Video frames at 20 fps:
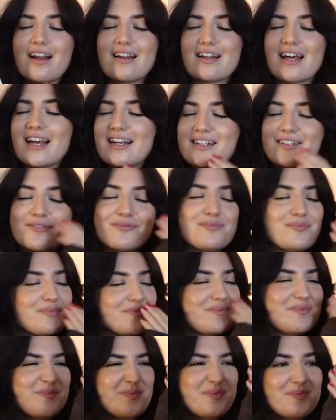like
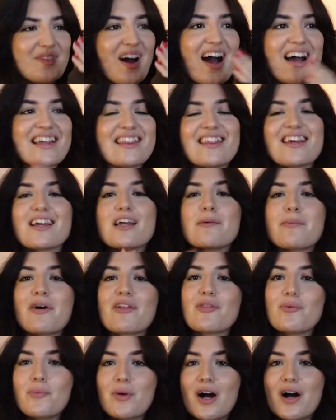mm, I think
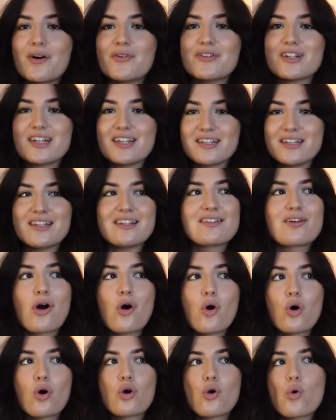about the world in this
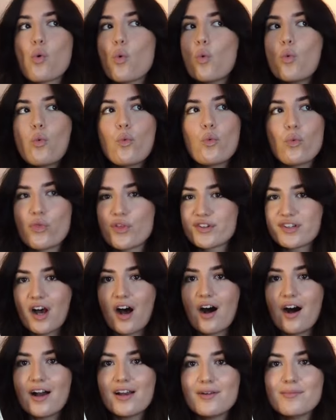all the
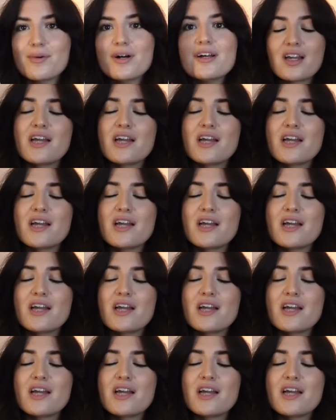time.